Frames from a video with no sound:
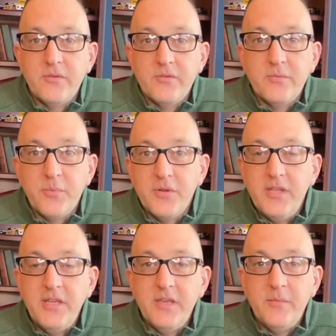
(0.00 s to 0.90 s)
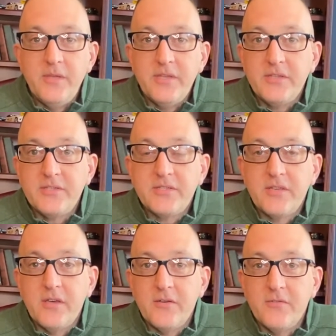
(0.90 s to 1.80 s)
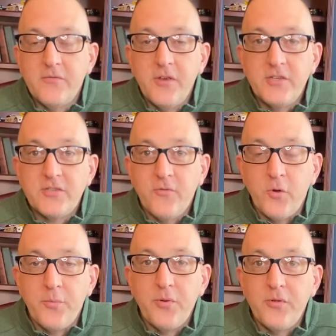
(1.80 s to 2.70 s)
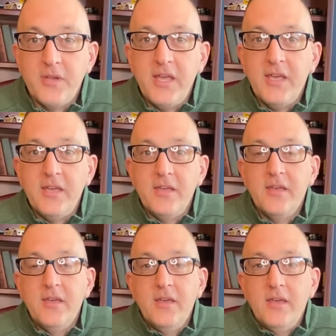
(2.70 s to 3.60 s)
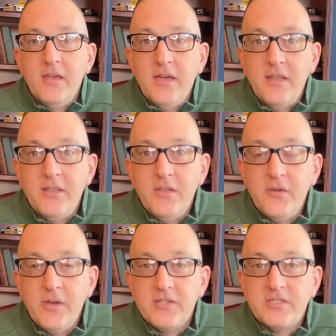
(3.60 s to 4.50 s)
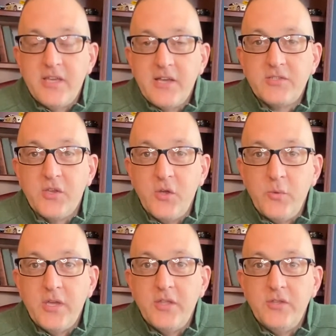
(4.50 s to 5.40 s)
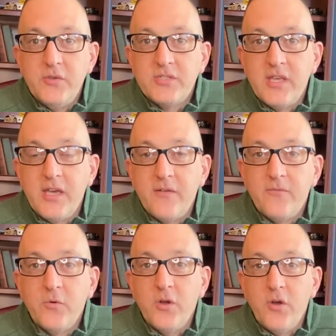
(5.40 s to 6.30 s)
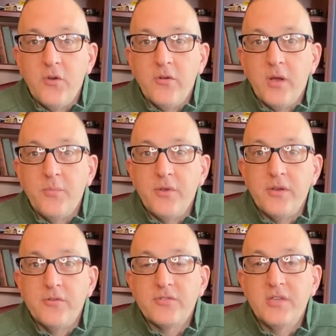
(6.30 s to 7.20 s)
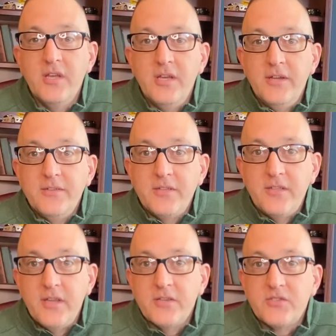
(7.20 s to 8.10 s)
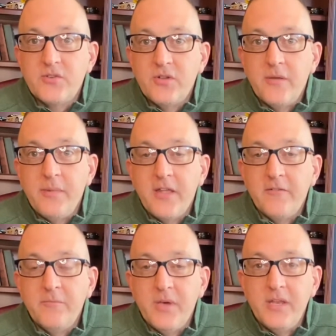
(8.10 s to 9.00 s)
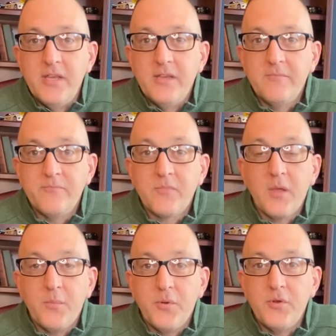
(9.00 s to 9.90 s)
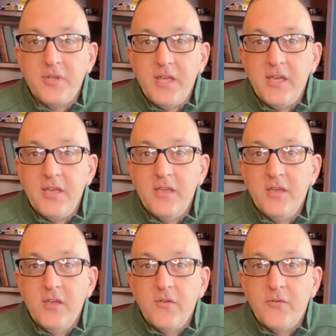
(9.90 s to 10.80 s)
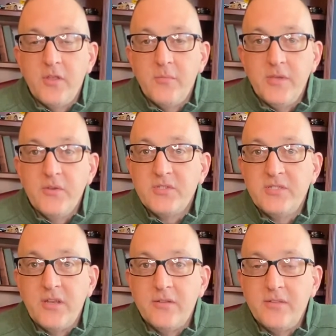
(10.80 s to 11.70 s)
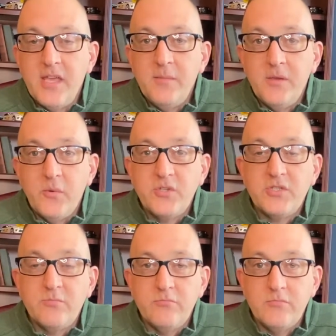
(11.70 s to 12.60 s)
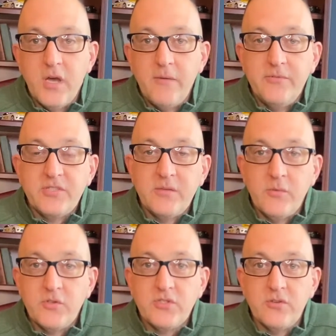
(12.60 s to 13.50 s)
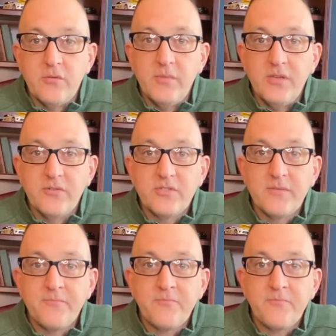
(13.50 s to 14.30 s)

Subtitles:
Per diem is French for per day, and in the U.S. tax code we can use that for owner-operators to deduct a certain amount of money per day for their meals and entertainment, which is obviously mostly your meals.